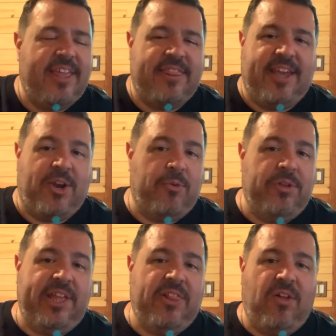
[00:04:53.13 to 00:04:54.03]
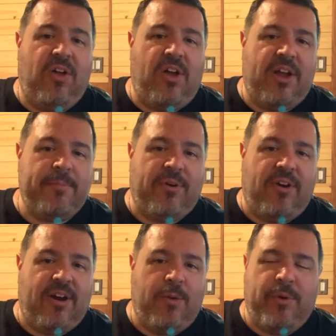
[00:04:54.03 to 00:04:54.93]
than a really long
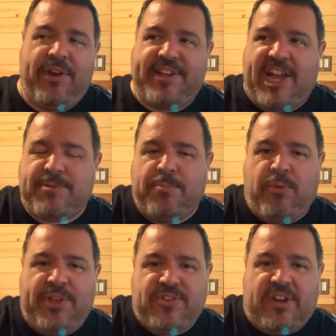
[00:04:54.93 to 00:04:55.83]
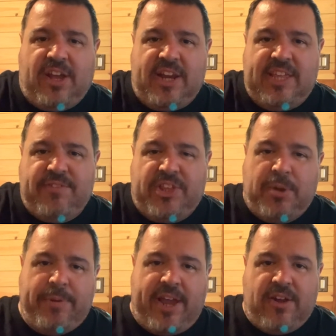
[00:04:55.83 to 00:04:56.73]
bar where your attachment points are not even,
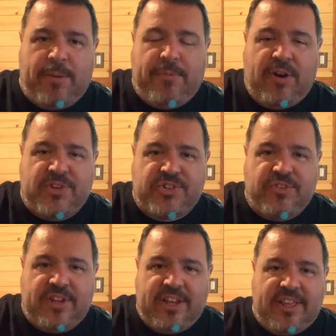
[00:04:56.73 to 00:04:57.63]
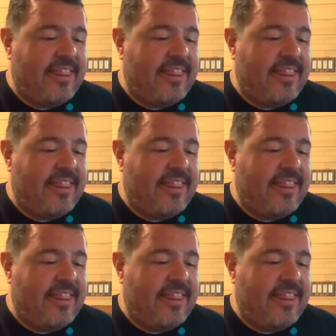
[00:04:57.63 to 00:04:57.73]
your panhard bar is crooked.